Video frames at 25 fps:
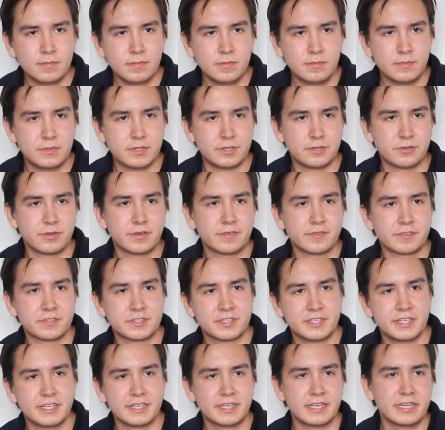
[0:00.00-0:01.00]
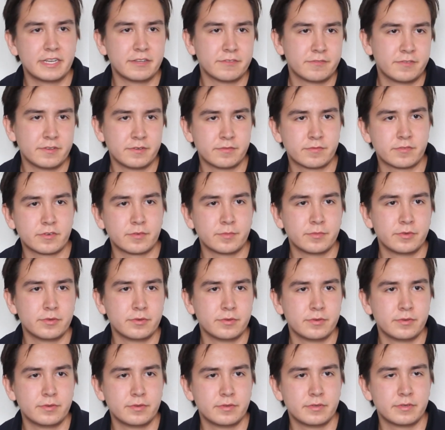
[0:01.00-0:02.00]
you ever take anything
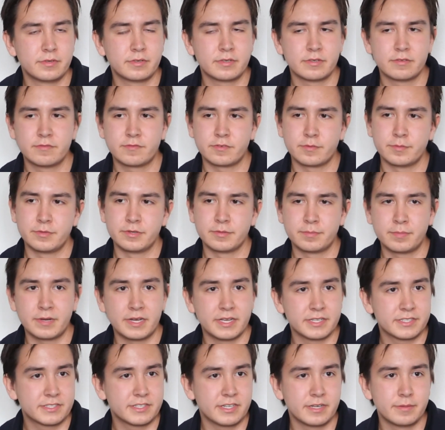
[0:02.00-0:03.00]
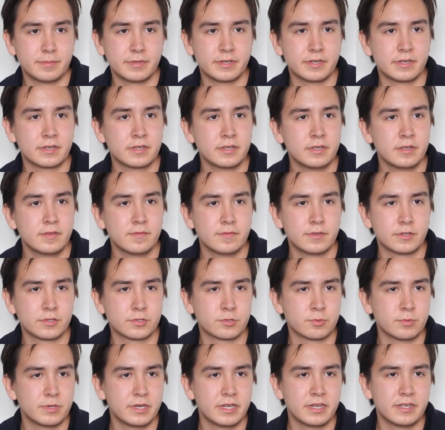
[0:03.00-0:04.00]
from your pastime in Venezuela
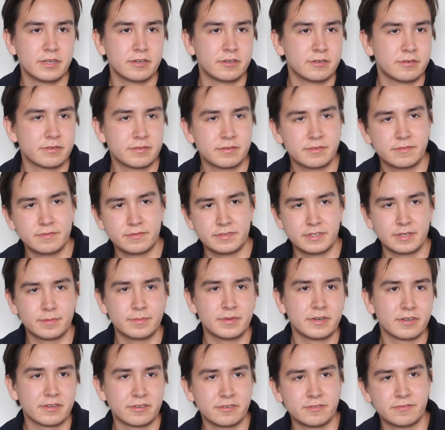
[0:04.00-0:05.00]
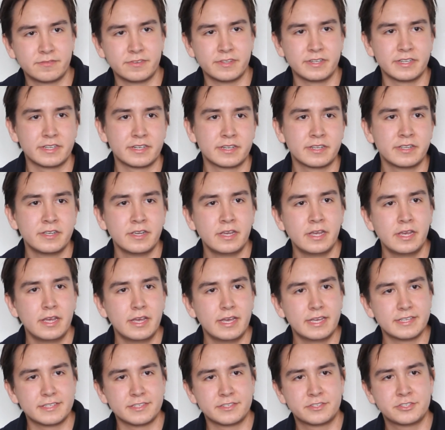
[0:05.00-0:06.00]
or Denmark or Finland? Has it
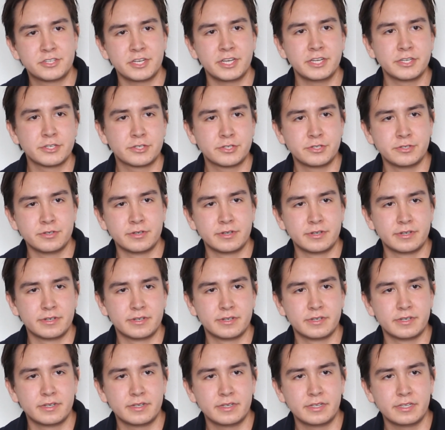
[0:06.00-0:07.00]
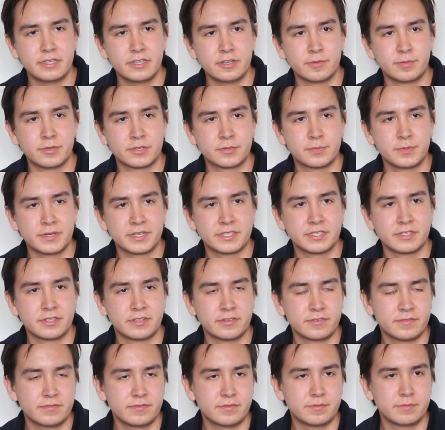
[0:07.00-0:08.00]
changed your perspective
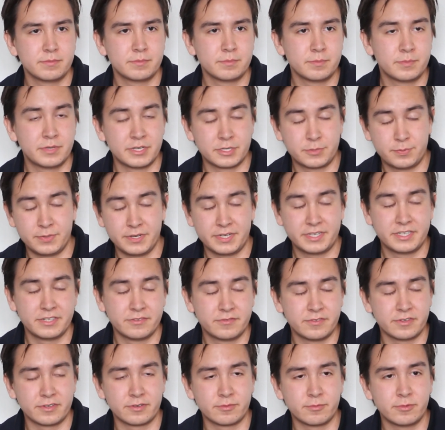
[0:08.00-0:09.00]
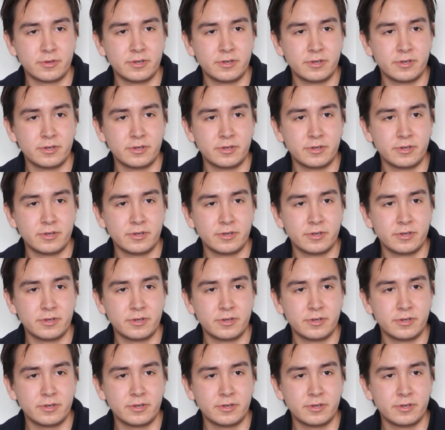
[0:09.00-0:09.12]
on the world?